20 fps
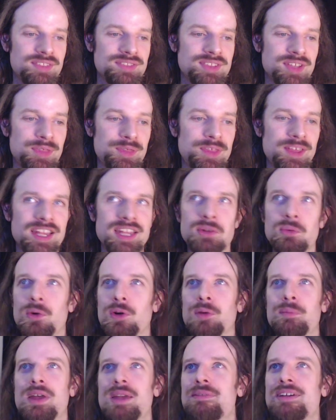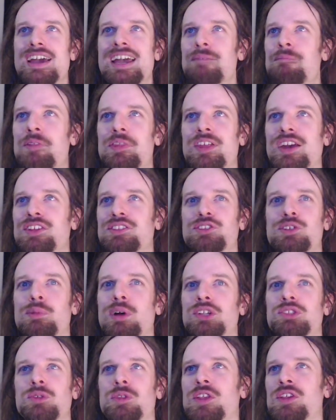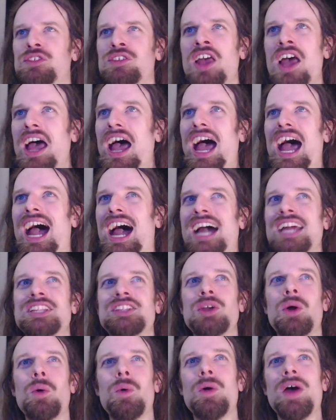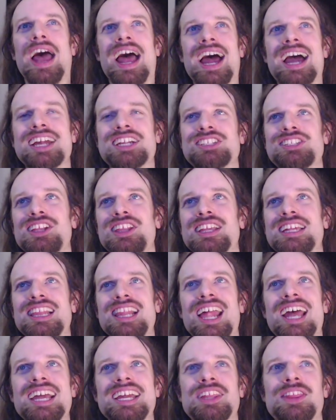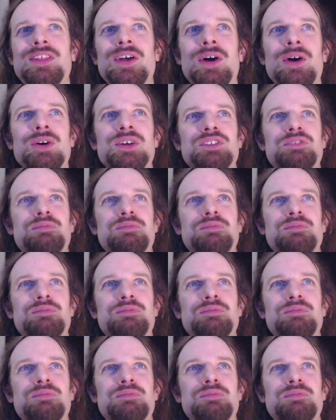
thing where maybe I empathize too much with this. I don't actually like those